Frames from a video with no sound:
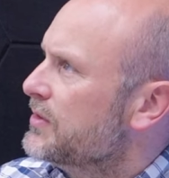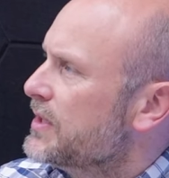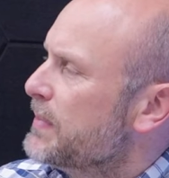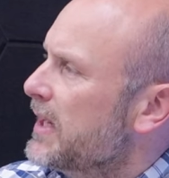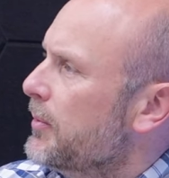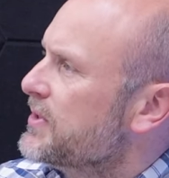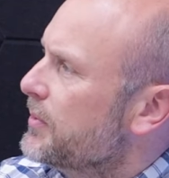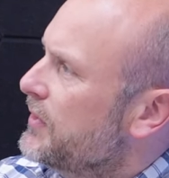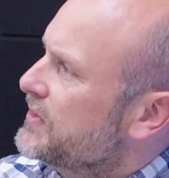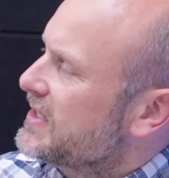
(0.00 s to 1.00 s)
Just picking up on
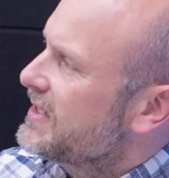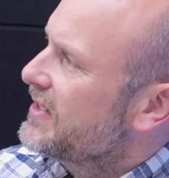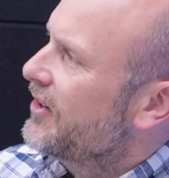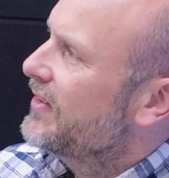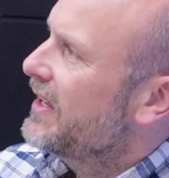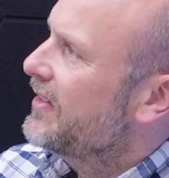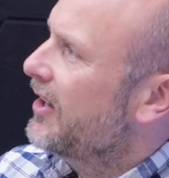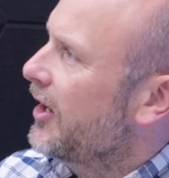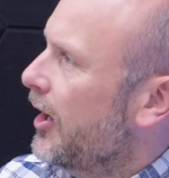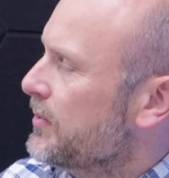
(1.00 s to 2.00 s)
something you just said there at the end
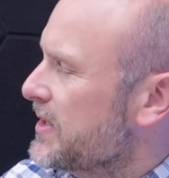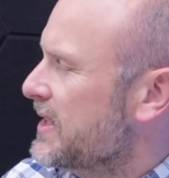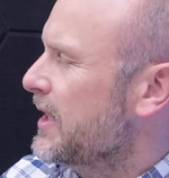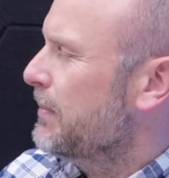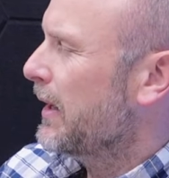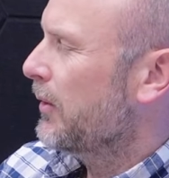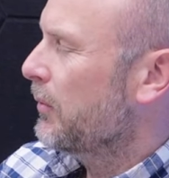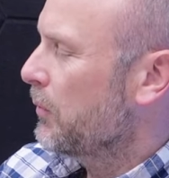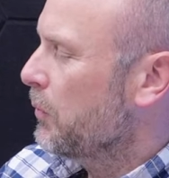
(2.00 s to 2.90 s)
there, I'm just thinking about